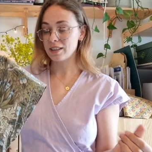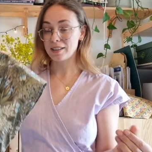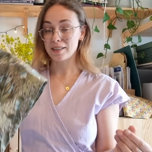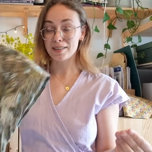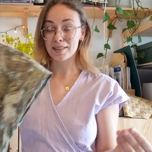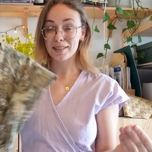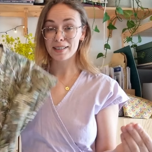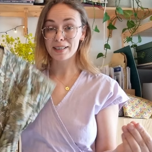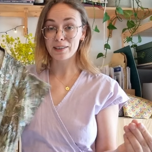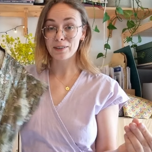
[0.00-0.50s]
and
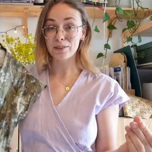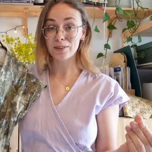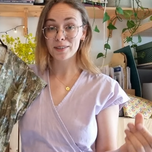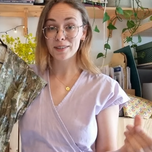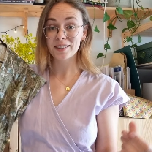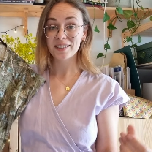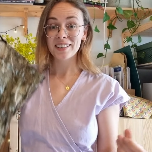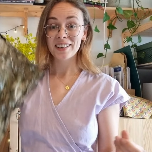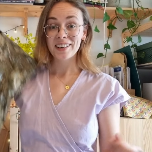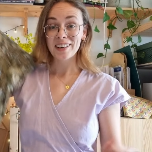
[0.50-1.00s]

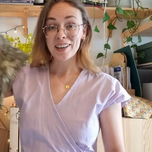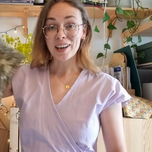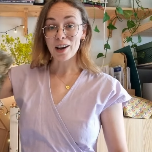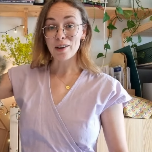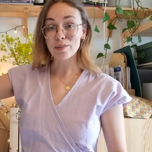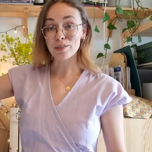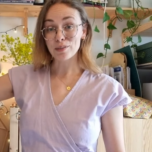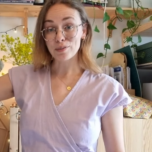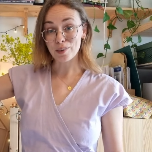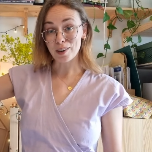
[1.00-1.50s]
skills
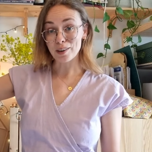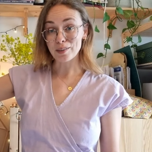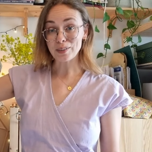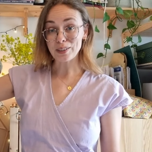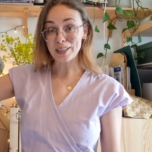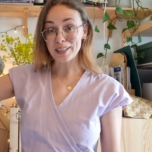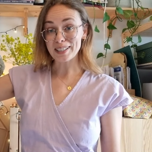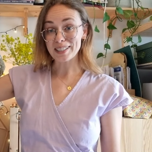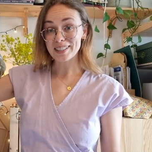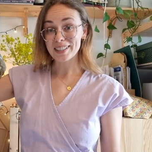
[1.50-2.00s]
over the 5
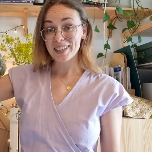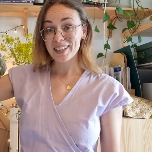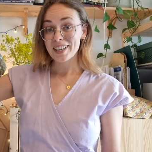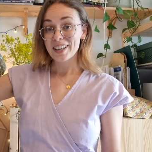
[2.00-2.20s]
years.